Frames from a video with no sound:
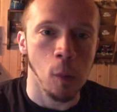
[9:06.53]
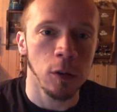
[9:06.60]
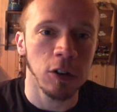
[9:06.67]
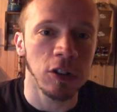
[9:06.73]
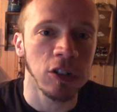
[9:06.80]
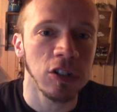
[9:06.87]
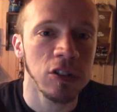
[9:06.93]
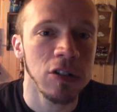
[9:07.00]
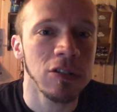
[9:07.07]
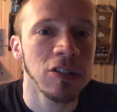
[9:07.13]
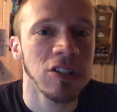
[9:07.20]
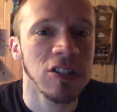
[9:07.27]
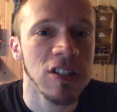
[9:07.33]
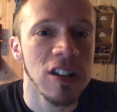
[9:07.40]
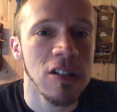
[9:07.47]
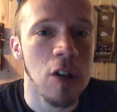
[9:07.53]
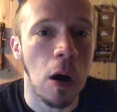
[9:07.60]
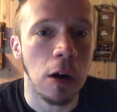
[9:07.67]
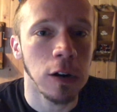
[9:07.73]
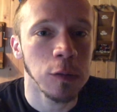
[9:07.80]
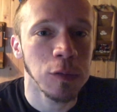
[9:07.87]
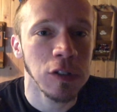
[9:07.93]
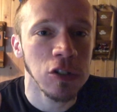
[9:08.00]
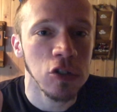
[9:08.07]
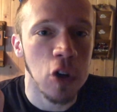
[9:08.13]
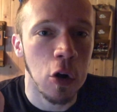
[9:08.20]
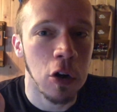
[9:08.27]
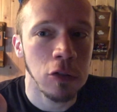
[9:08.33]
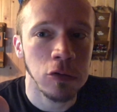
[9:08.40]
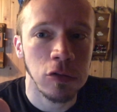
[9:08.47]
You can clearly see the almonds,
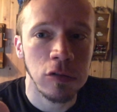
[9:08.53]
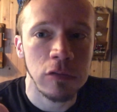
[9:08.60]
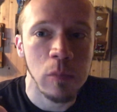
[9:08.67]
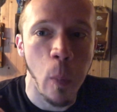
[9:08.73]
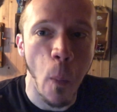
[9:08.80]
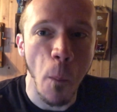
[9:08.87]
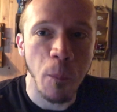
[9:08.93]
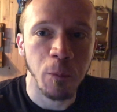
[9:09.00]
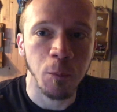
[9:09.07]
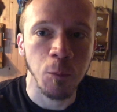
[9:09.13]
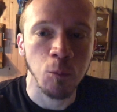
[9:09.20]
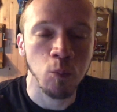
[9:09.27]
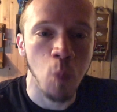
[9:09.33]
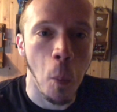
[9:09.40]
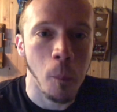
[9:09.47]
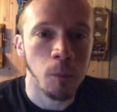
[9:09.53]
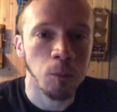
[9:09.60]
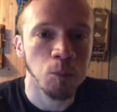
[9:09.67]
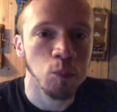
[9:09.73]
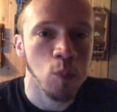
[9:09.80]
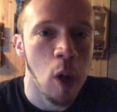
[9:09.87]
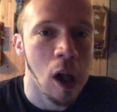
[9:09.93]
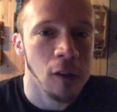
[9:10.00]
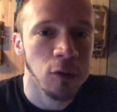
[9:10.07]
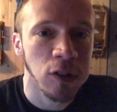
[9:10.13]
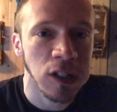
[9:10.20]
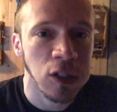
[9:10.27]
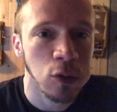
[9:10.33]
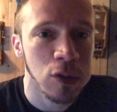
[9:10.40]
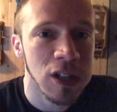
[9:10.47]
oats.
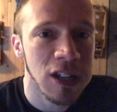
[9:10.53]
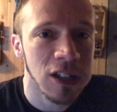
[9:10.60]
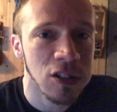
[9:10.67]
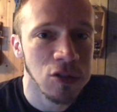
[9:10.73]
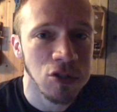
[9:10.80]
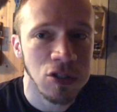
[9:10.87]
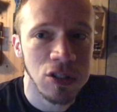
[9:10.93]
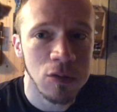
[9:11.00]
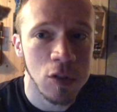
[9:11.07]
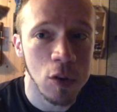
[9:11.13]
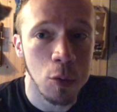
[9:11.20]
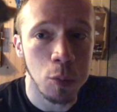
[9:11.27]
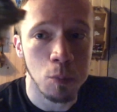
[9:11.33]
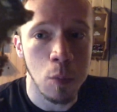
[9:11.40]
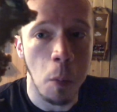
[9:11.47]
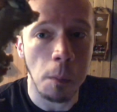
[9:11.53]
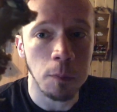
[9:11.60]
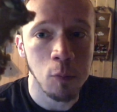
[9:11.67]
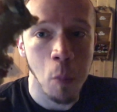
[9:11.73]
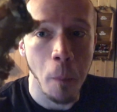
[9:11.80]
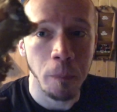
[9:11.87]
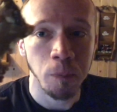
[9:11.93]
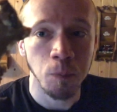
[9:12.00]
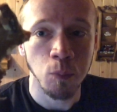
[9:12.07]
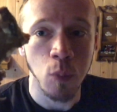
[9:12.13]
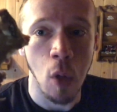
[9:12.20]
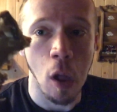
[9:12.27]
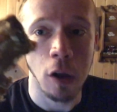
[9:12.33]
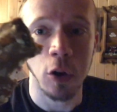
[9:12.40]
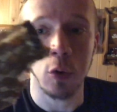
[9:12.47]
Every ingredient you
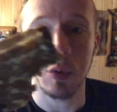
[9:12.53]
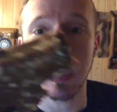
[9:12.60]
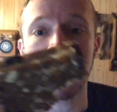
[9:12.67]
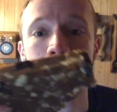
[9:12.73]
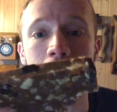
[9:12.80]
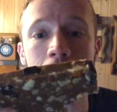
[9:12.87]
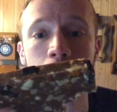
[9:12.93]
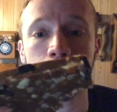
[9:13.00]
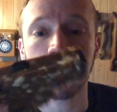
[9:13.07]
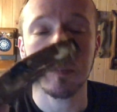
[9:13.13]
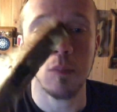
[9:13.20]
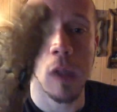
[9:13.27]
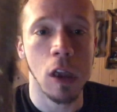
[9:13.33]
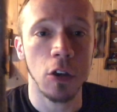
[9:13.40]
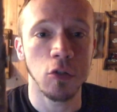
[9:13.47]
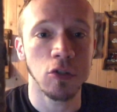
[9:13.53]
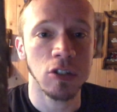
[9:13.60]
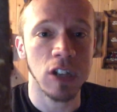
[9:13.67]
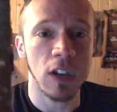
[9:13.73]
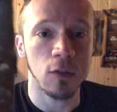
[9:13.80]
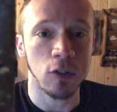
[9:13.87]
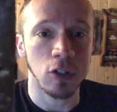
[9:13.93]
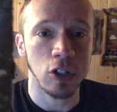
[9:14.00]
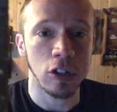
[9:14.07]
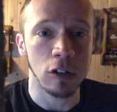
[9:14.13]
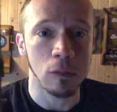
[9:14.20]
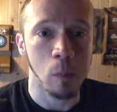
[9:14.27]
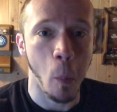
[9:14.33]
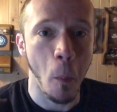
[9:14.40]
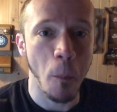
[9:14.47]
read about, you see for sure.